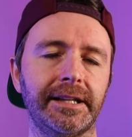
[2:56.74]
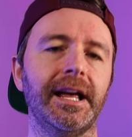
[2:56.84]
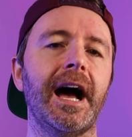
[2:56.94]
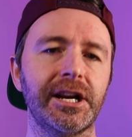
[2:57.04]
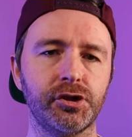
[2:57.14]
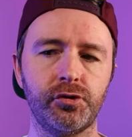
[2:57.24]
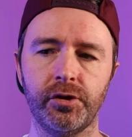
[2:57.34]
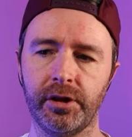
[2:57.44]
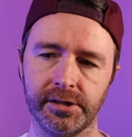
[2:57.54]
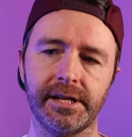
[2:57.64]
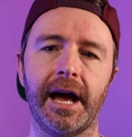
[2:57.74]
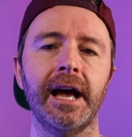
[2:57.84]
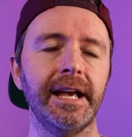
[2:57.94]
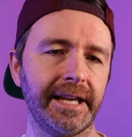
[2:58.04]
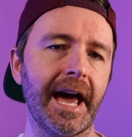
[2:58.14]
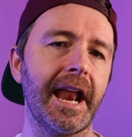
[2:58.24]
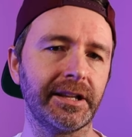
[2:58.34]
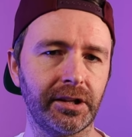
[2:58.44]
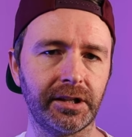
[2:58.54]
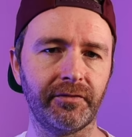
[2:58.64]
attached to it, there's a
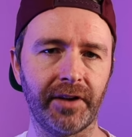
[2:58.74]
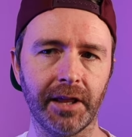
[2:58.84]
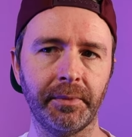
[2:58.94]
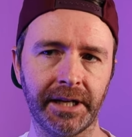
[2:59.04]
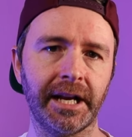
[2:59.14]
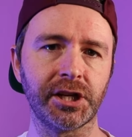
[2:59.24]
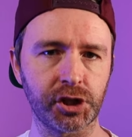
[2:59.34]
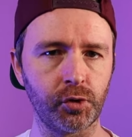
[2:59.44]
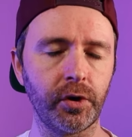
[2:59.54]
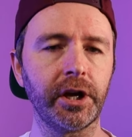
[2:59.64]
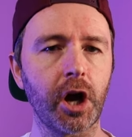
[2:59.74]
character development and a story